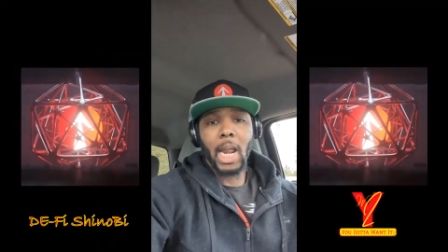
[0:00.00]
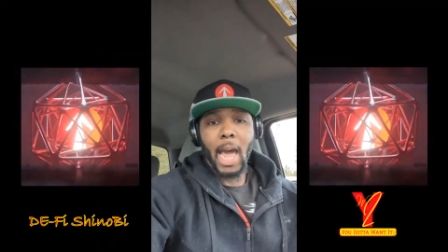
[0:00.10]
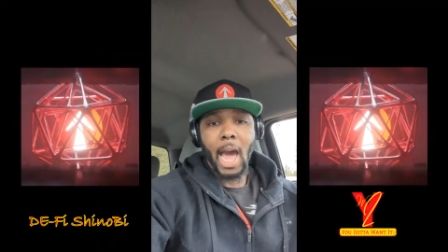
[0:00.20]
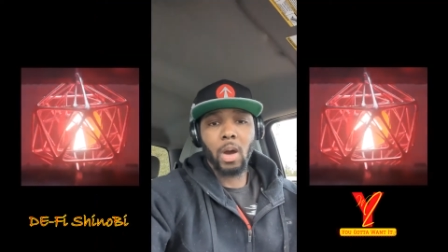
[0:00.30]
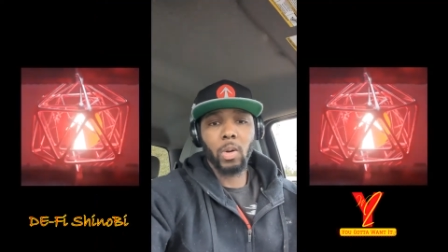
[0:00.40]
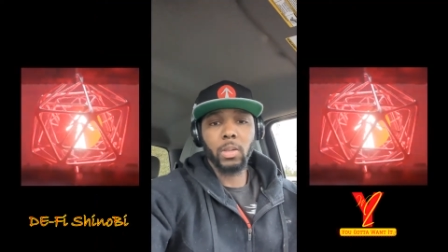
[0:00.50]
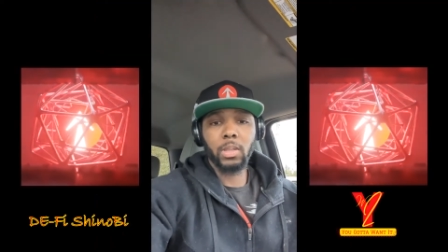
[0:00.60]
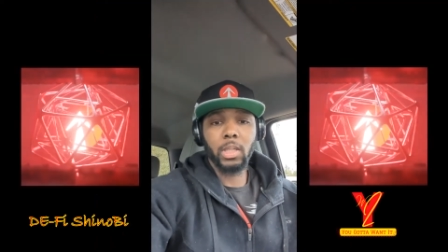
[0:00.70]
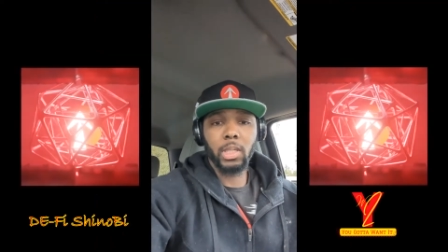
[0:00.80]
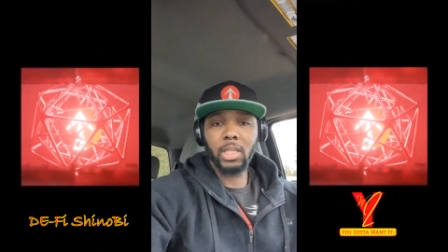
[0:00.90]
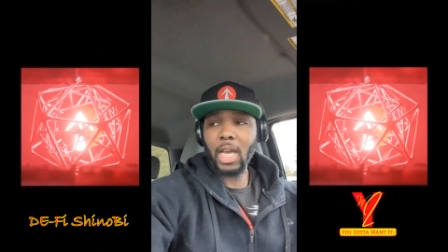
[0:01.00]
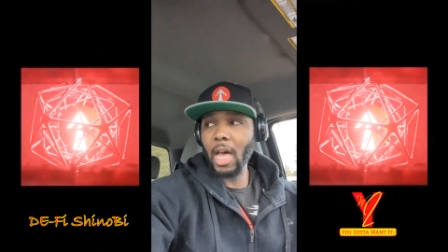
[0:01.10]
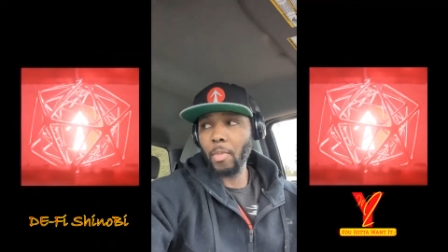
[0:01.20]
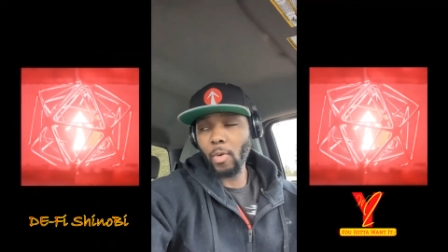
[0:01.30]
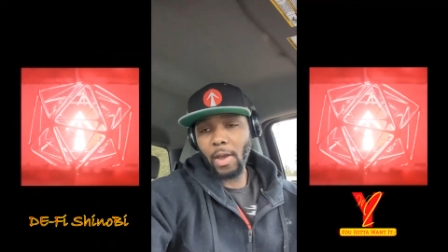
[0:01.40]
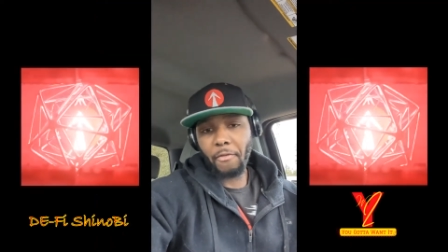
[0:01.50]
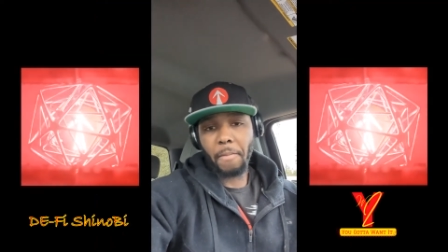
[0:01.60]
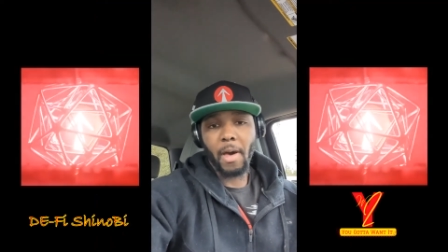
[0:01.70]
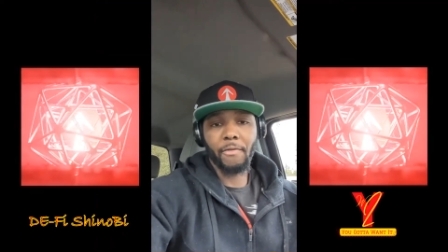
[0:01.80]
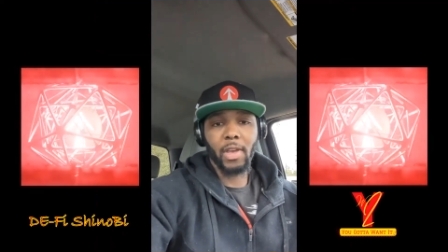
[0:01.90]
of hours and time away from
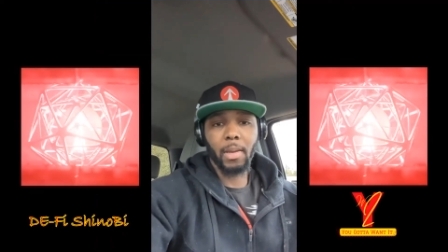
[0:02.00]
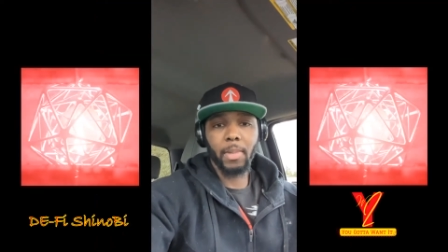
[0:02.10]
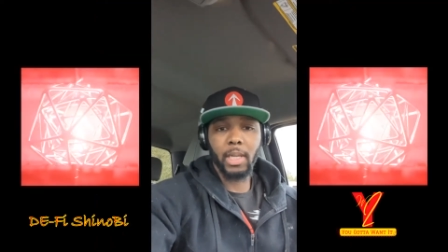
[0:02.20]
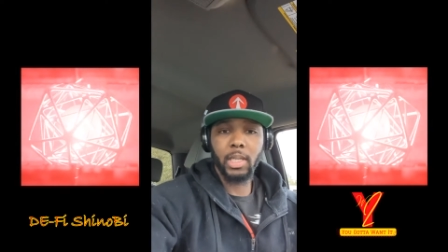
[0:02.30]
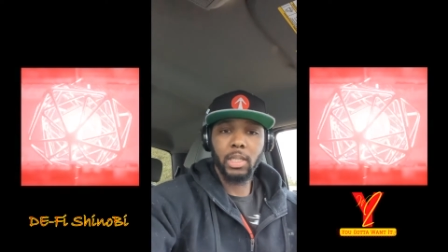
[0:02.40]
my family